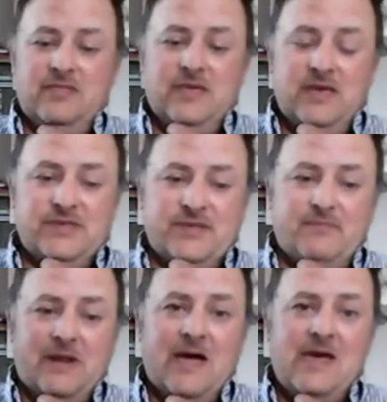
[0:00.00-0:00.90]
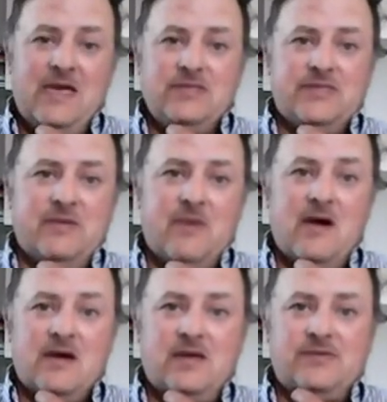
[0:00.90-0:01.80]
the supply into the
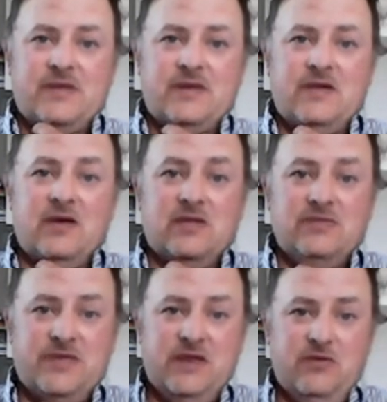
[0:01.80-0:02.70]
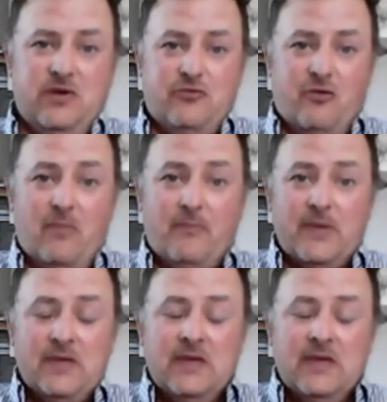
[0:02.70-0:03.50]
market is continue to drop.